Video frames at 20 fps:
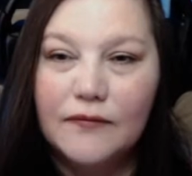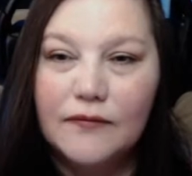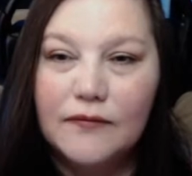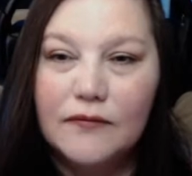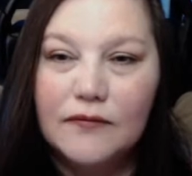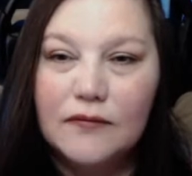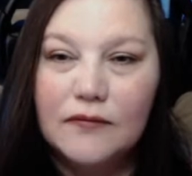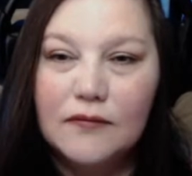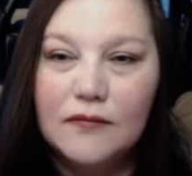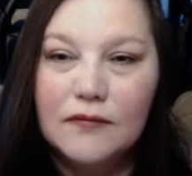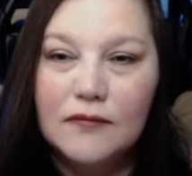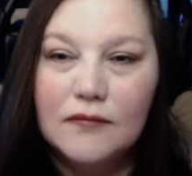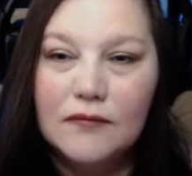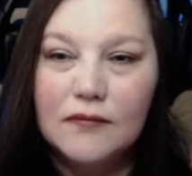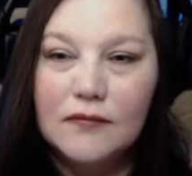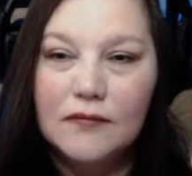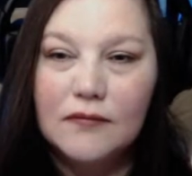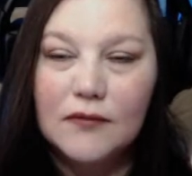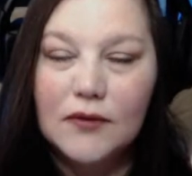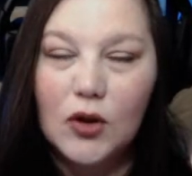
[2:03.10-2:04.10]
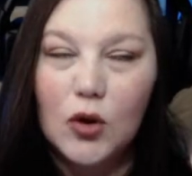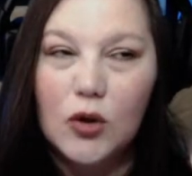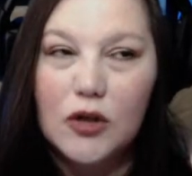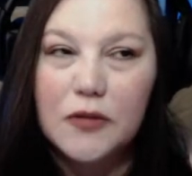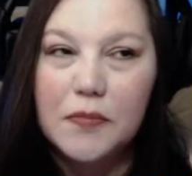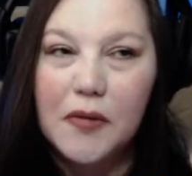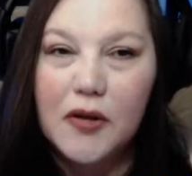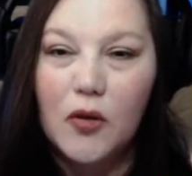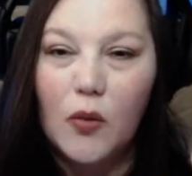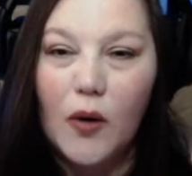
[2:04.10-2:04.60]
Of
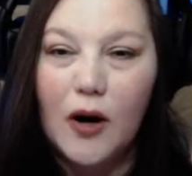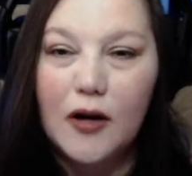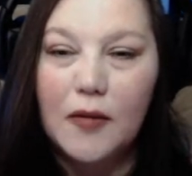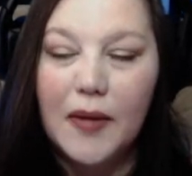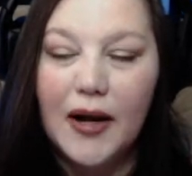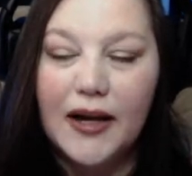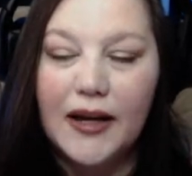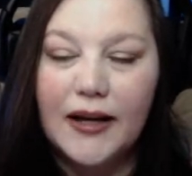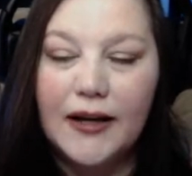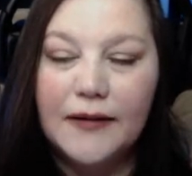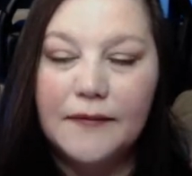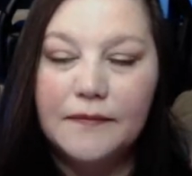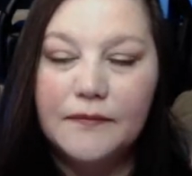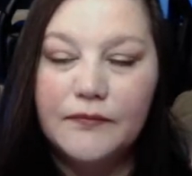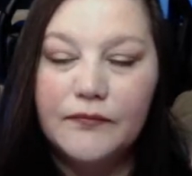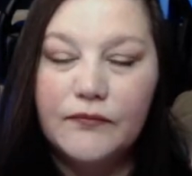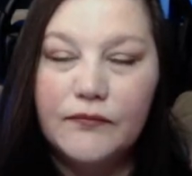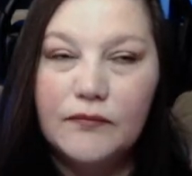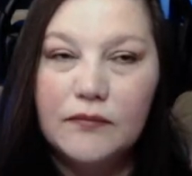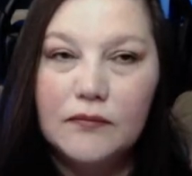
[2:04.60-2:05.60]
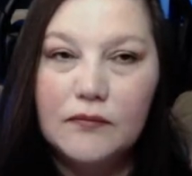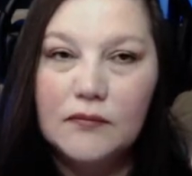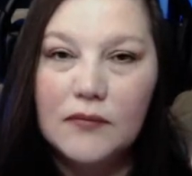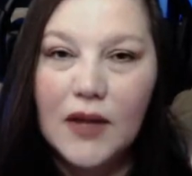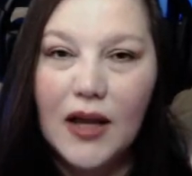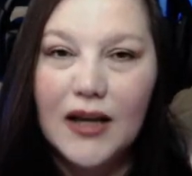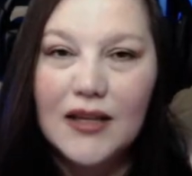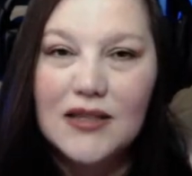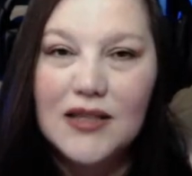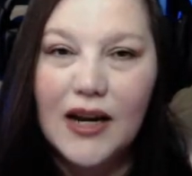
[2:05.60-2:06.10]
course, put the water back in.
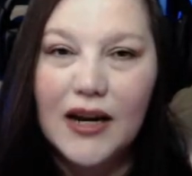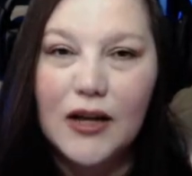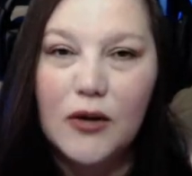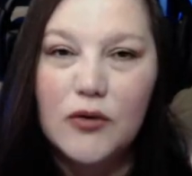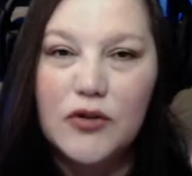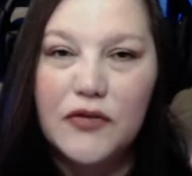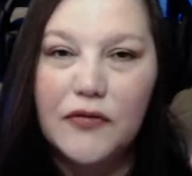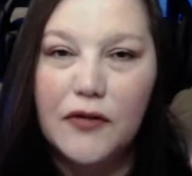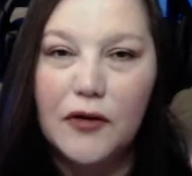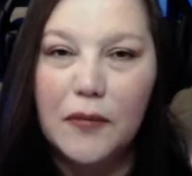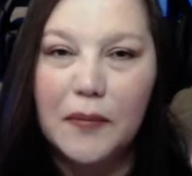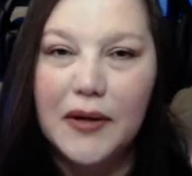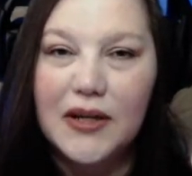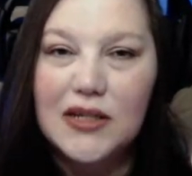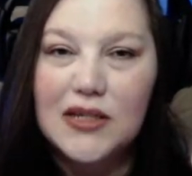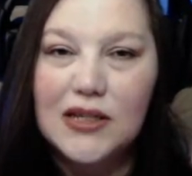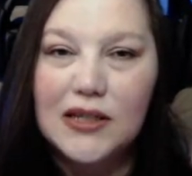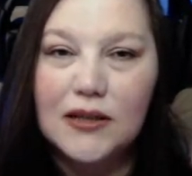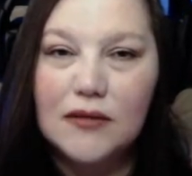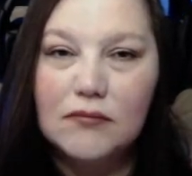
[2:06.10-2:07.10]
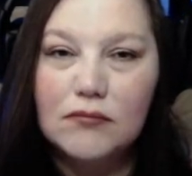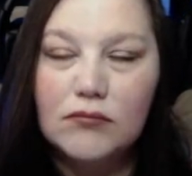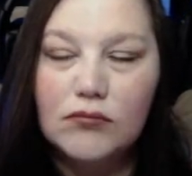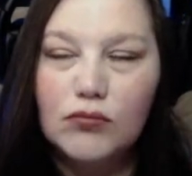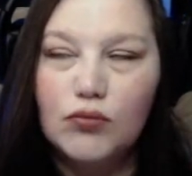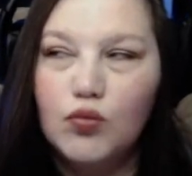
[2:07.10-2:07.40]
It said it was fermenting.